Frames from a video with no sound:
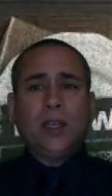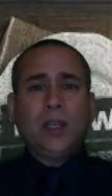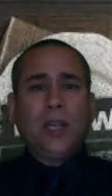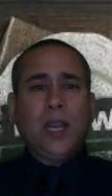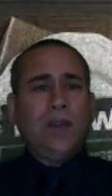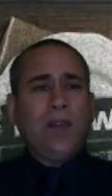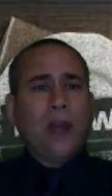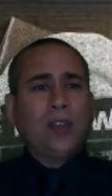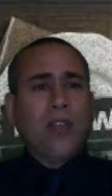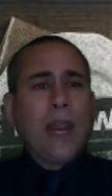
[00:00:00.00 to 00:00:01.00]
If
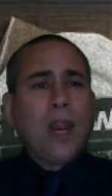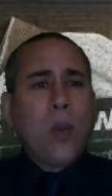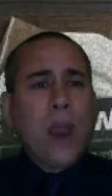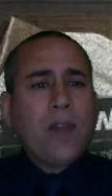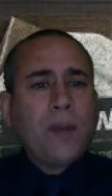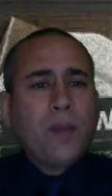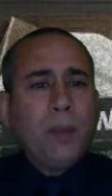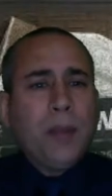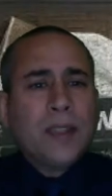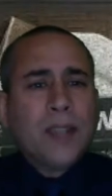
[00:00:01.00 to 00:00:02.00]
thou take away from the
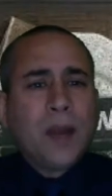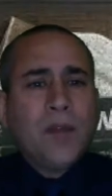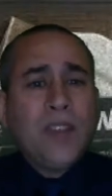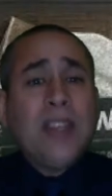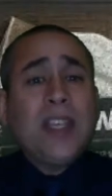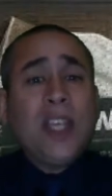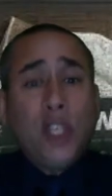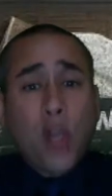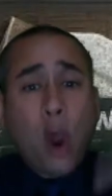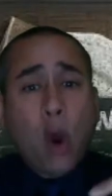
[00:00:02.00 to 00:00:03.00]
midst of thee the
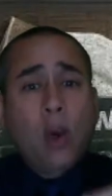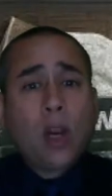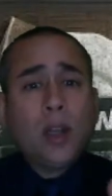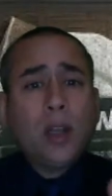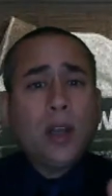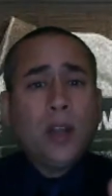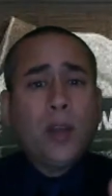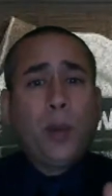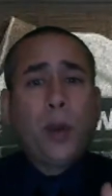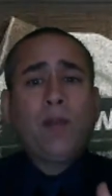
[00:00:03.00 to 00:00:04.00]
yoke
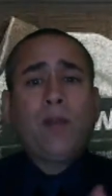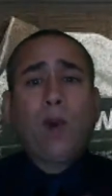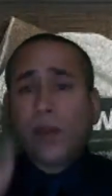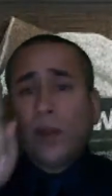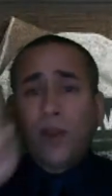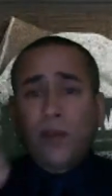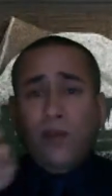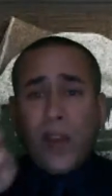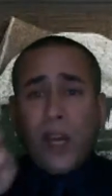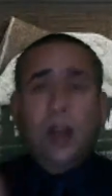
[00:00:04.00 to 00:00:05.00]
the putting forth of the
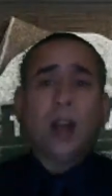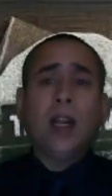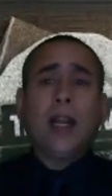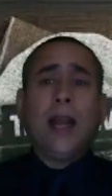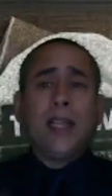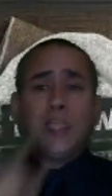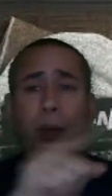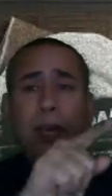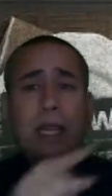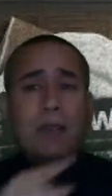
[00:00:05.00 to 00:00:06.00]
finger, and
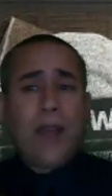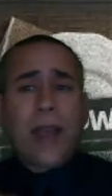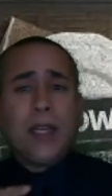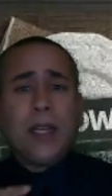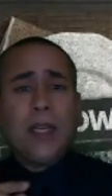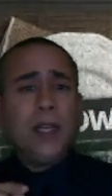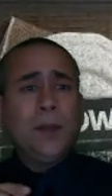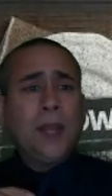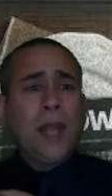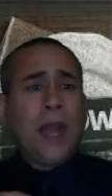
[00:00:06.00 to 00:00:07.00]
speaking vanity.
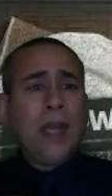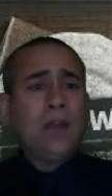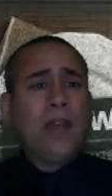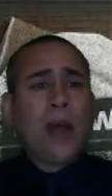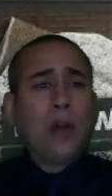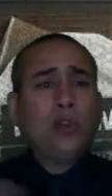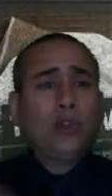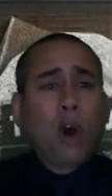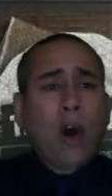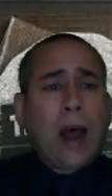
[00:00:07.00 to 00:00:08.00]
And if thou
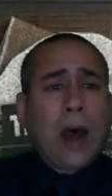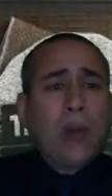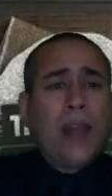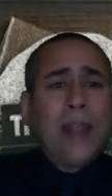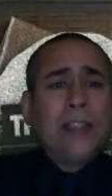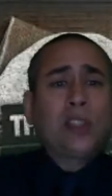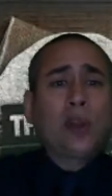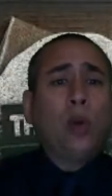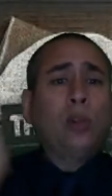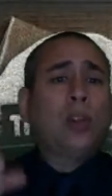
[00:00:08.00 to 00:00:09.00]
draw out thy
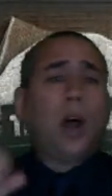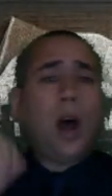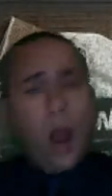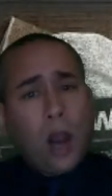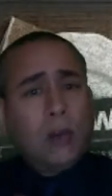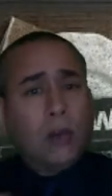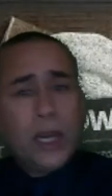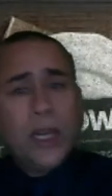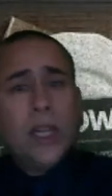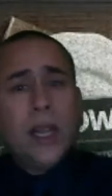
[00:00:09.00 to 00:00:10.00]
soul to the
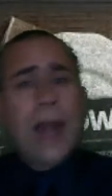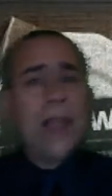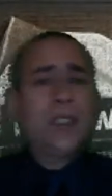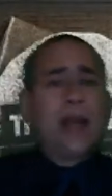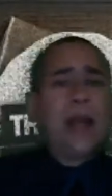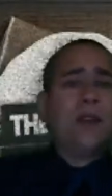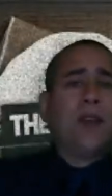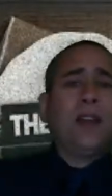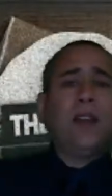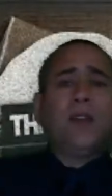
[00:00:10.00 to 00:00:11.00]
hungry, and
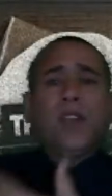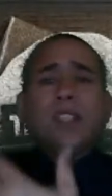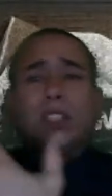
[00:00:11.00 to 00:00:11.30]
satisfy the afflicted